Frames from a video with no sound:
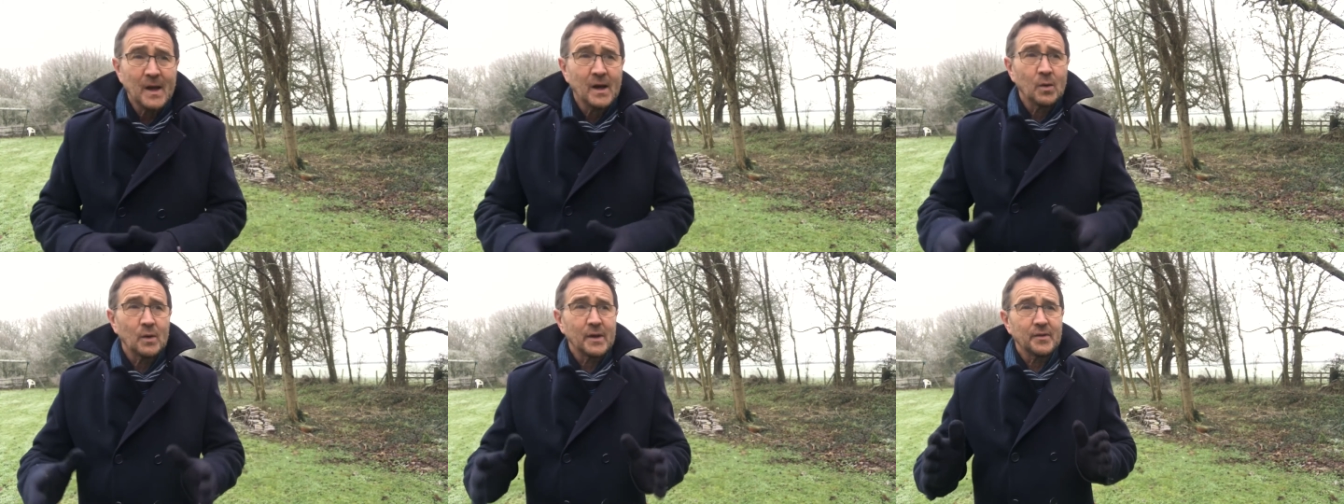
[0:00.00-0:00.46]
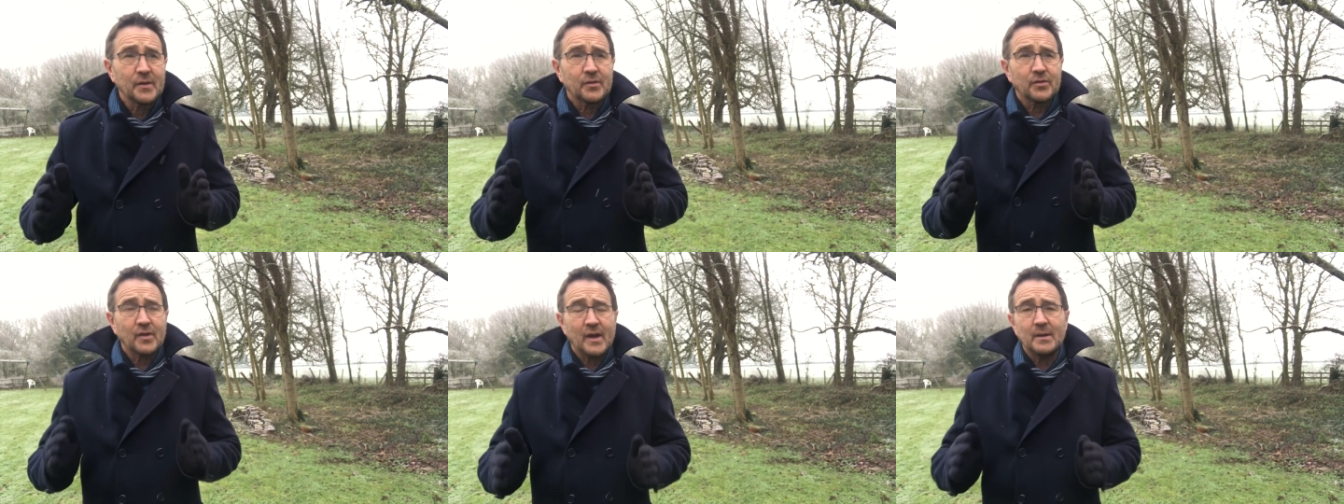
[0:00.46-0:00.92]
Well, in the
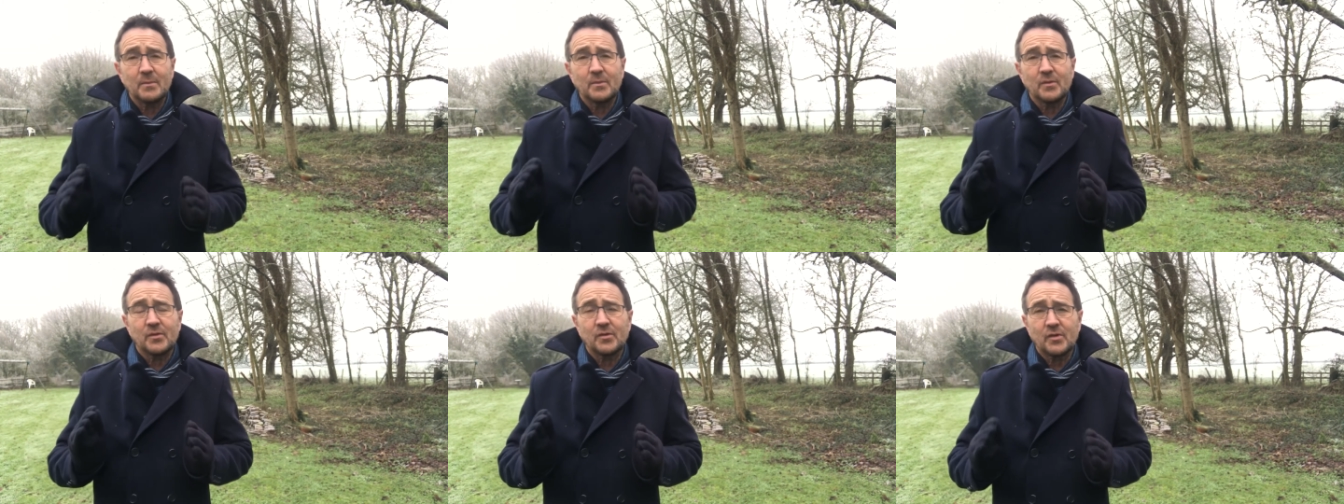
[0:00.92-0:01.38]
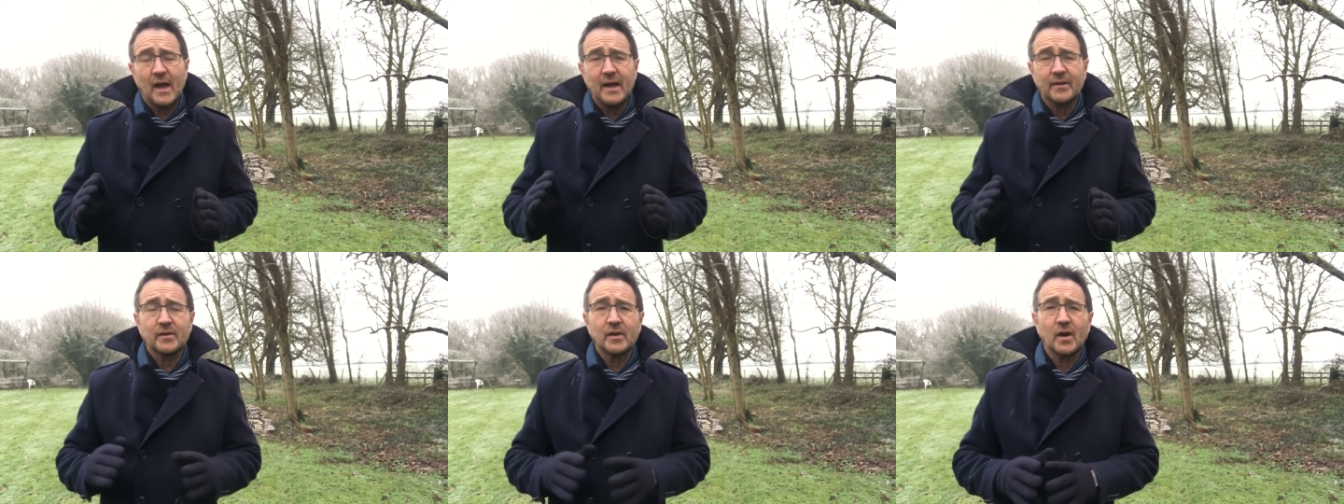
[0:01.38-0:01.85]
same
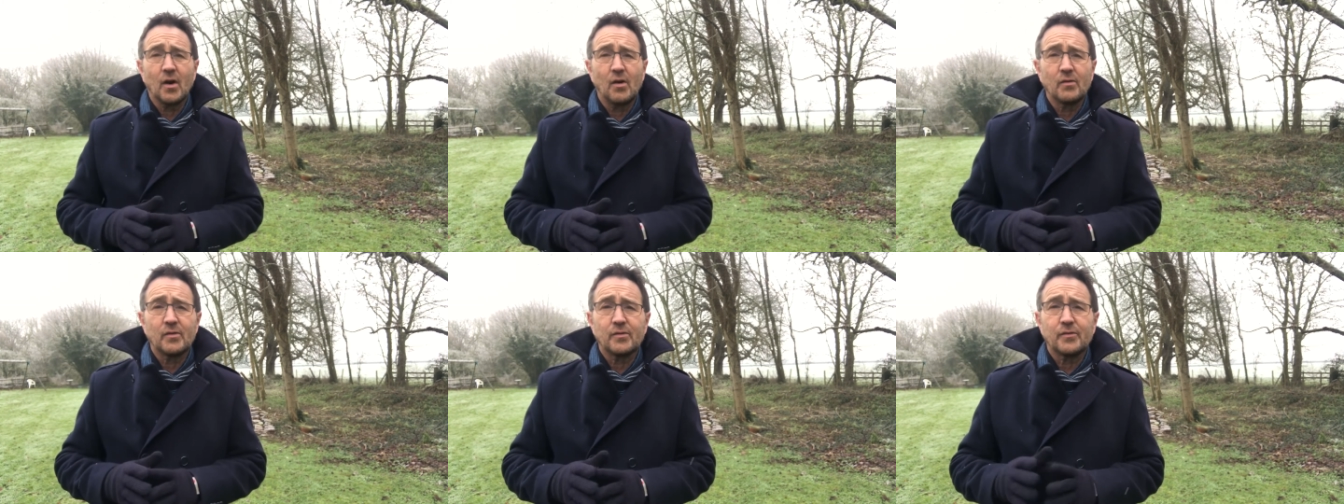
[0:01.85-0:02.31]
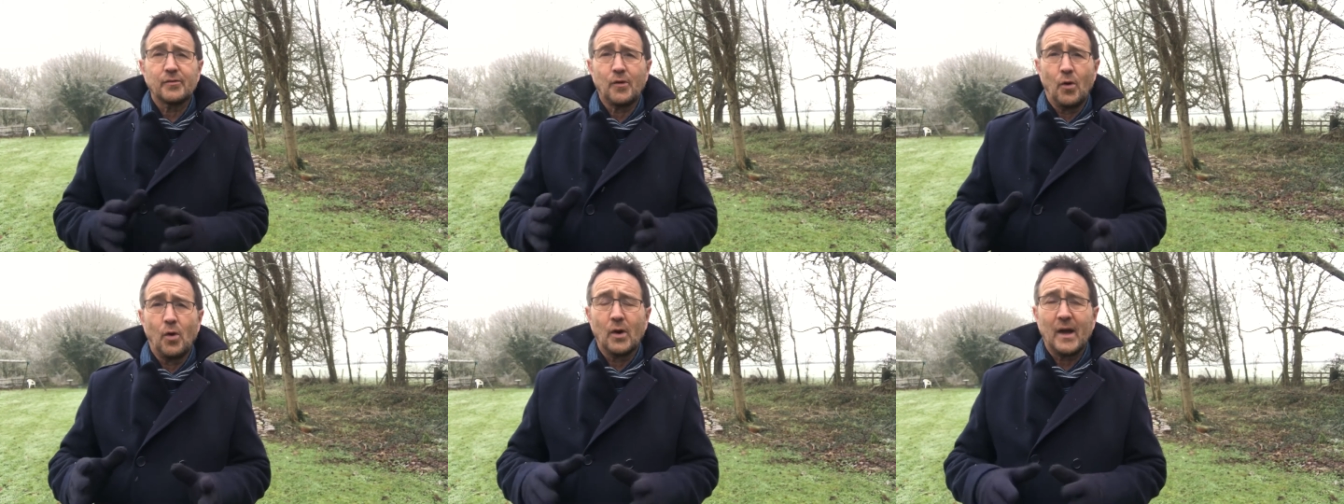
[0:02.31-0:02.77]
set of
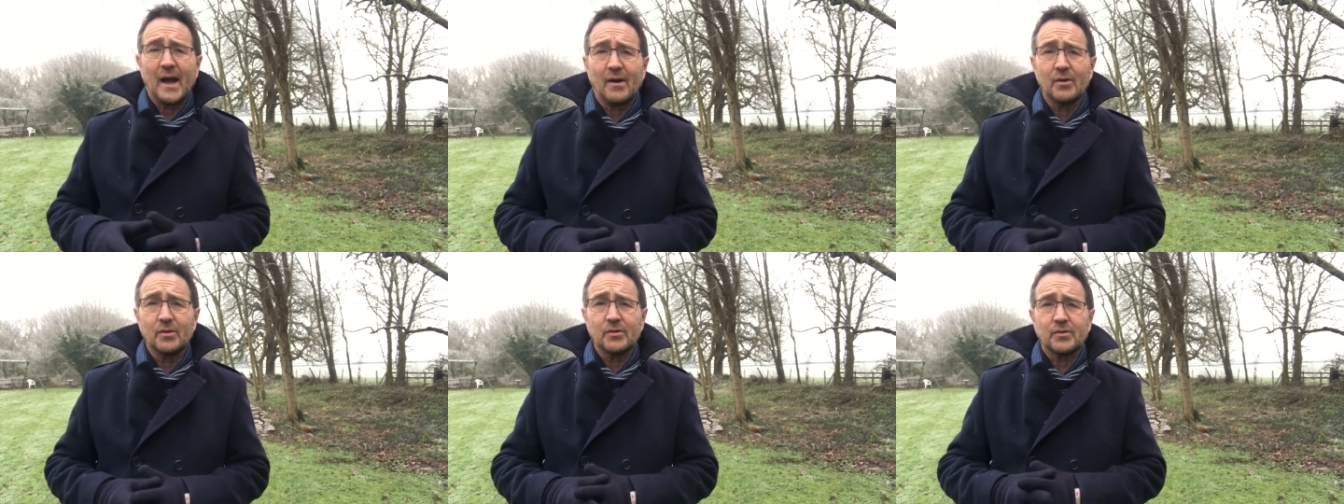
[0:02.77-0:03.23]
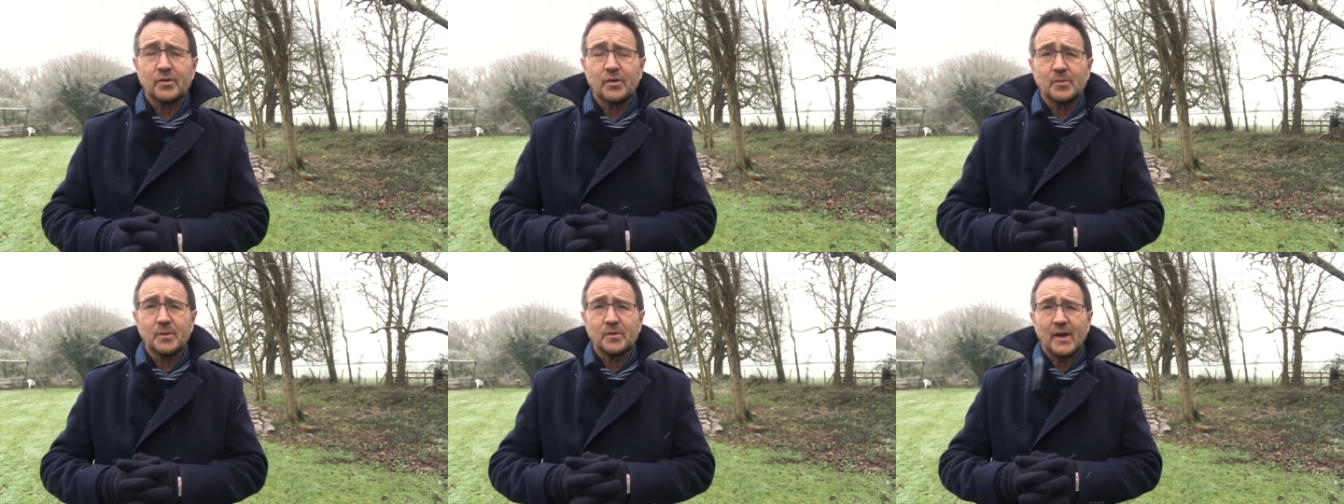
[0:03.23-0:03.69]
four carols,
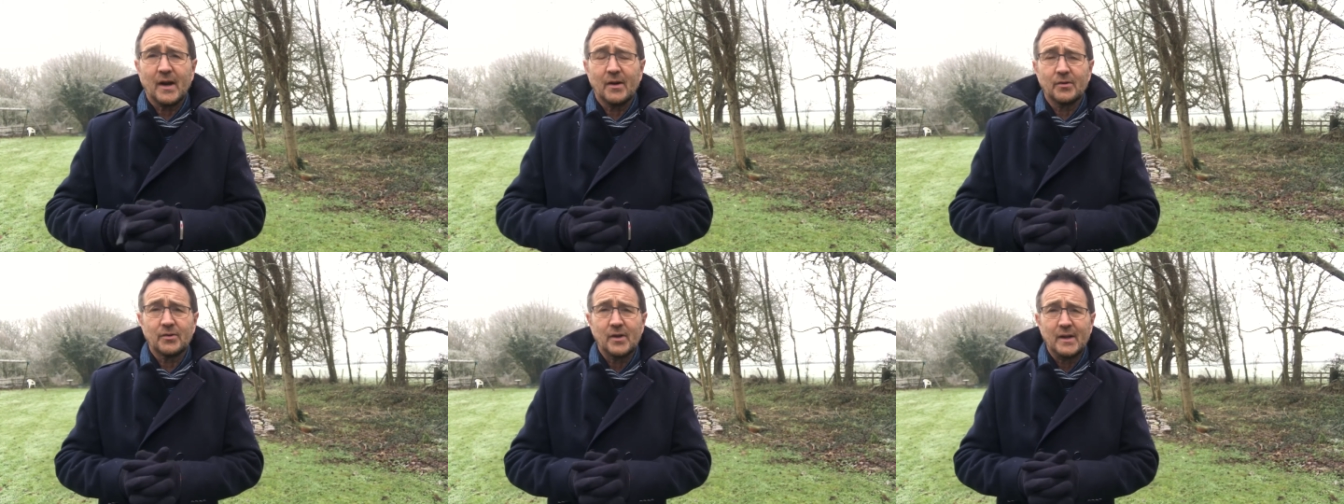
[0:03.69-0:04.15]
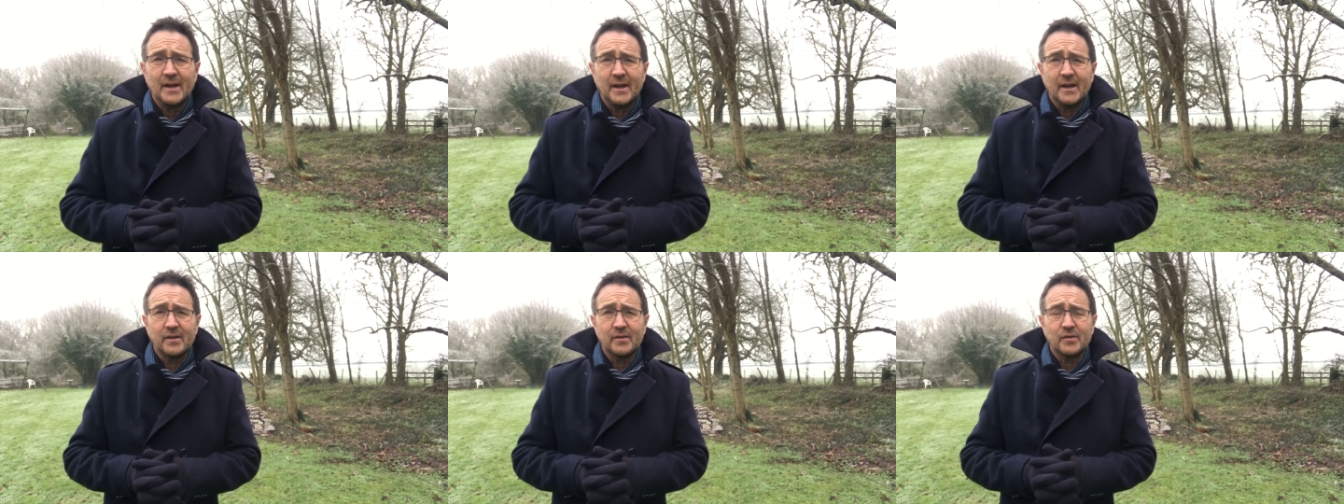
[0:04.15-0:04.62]
Christmas carols,
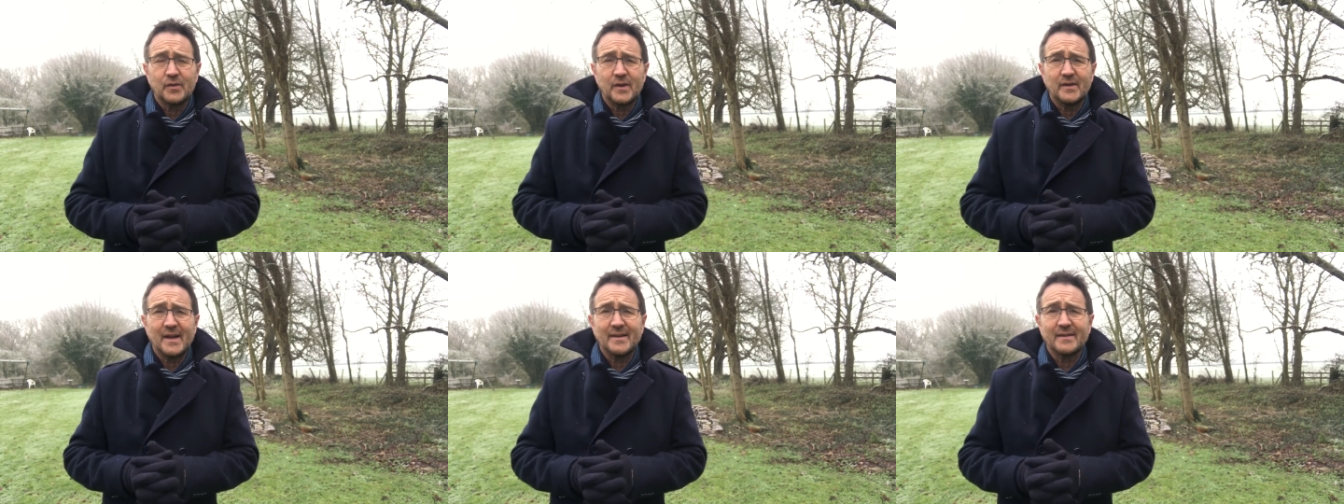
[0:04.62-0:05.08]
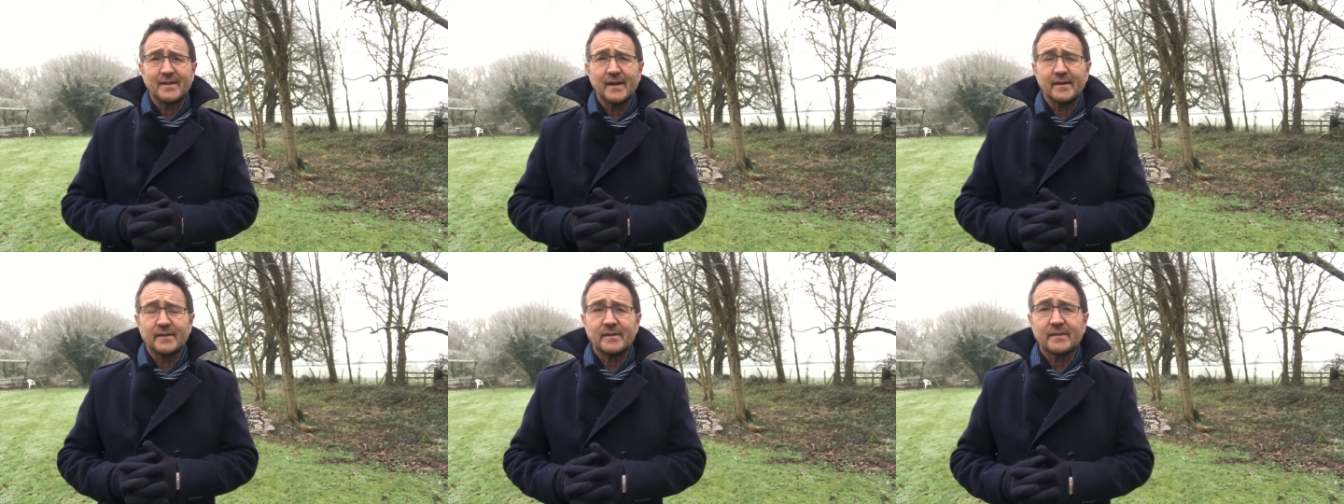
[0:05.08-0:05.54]
is Videntes
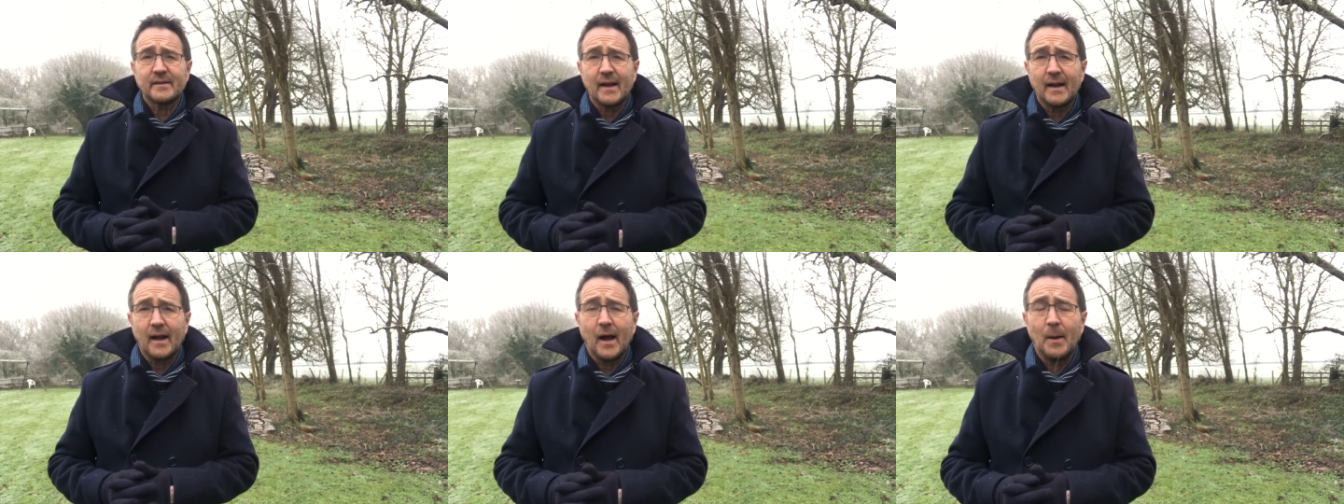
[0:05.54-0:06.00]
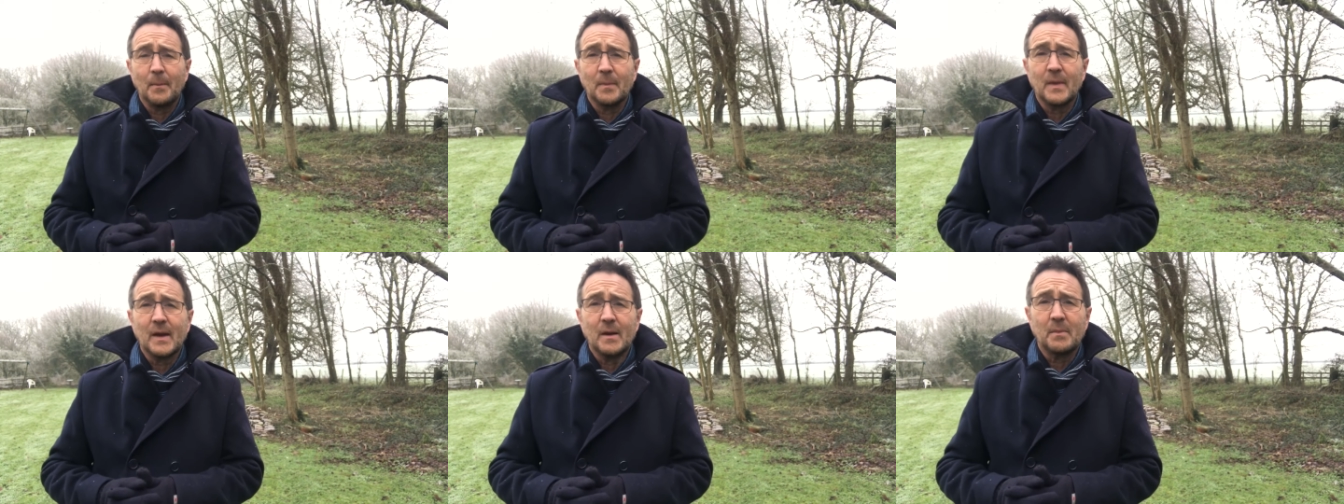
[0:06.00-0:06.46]
Stellam
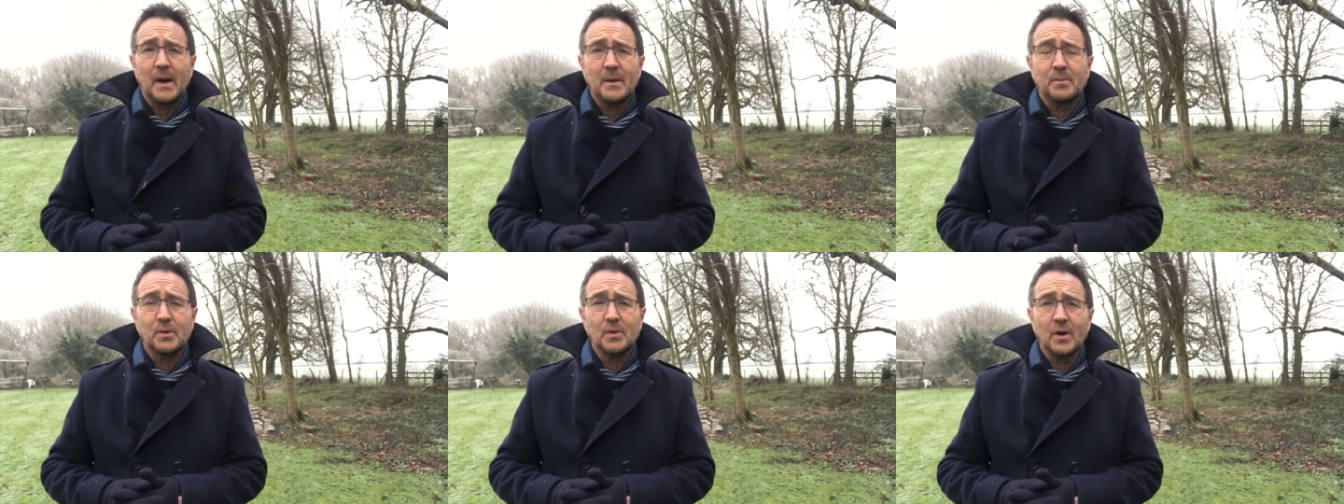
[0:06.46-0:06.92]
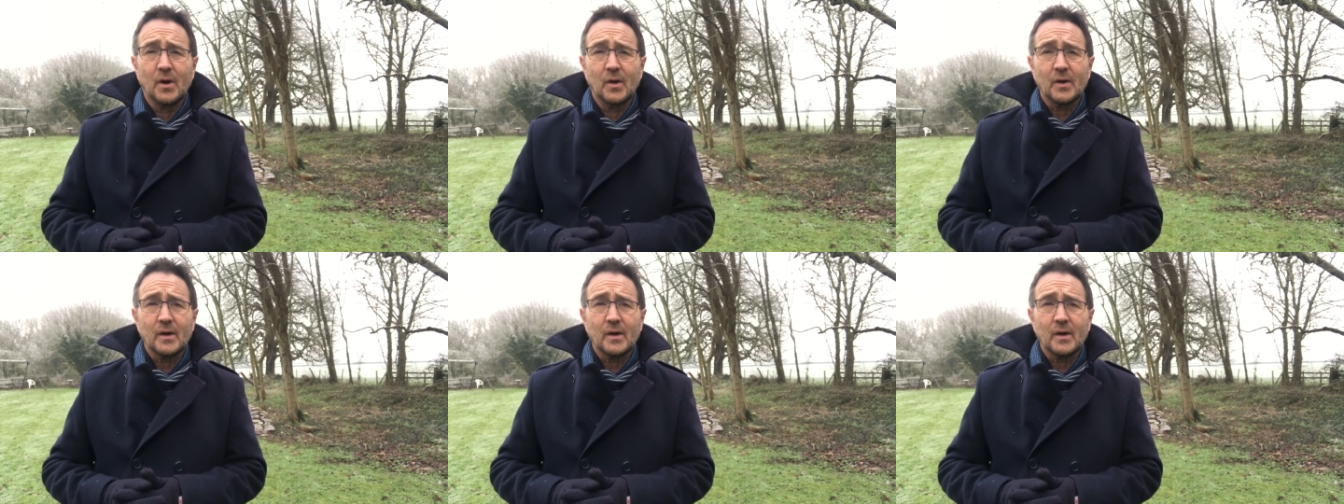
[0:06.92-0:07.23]
by Poulenc